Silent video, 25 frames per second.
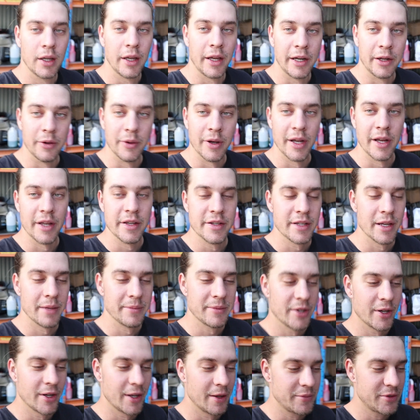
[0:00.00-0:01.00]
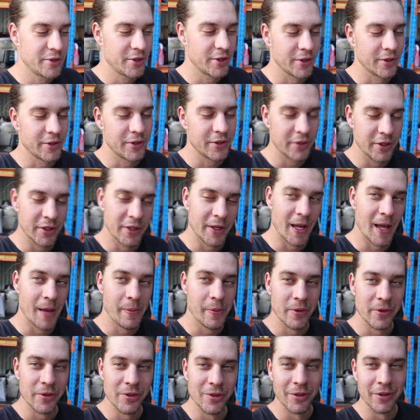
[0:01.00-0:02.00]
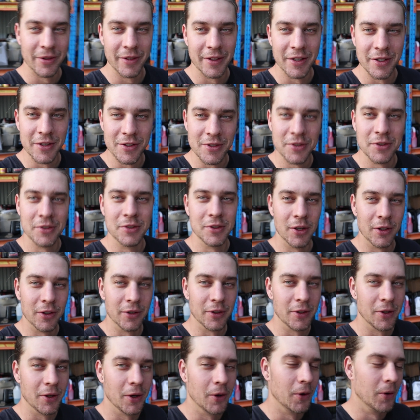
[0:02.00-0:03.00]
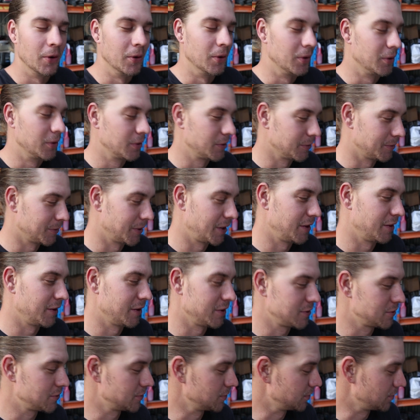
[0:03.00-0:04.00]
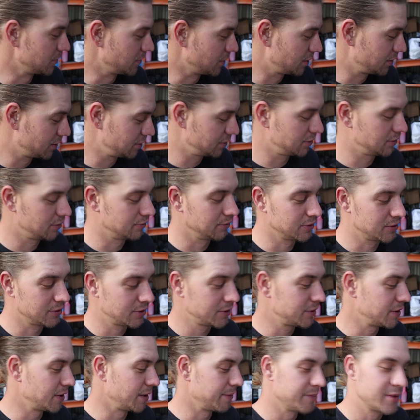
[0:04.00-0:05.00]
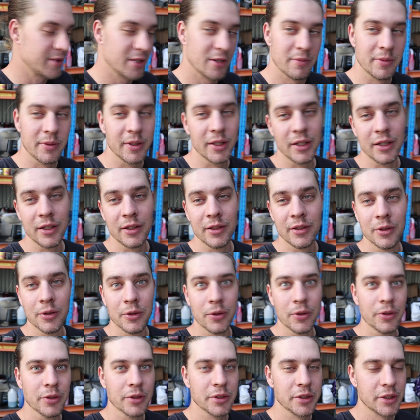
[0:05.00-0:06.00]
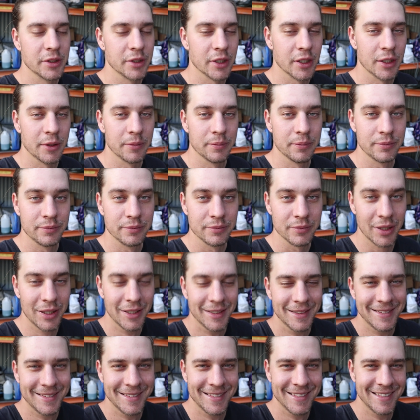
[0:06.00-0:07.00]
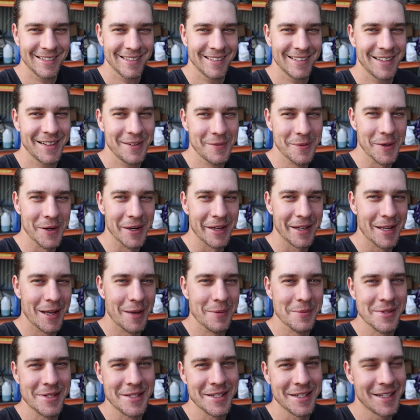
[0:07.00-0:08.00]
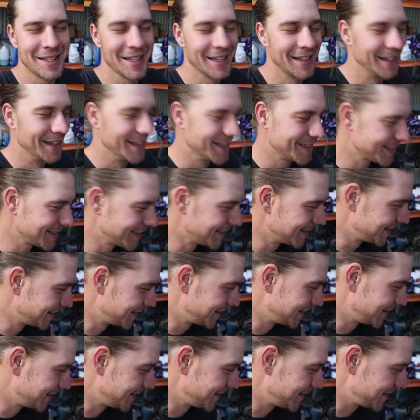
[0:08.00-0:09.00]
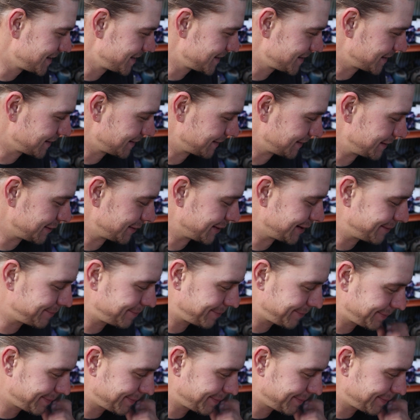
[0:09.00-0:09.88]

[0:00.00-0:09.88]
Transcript: Anyway, sometimes just shit happens and things just don't go the way they should, which seems to be all the time when it comes to cars. So anyway.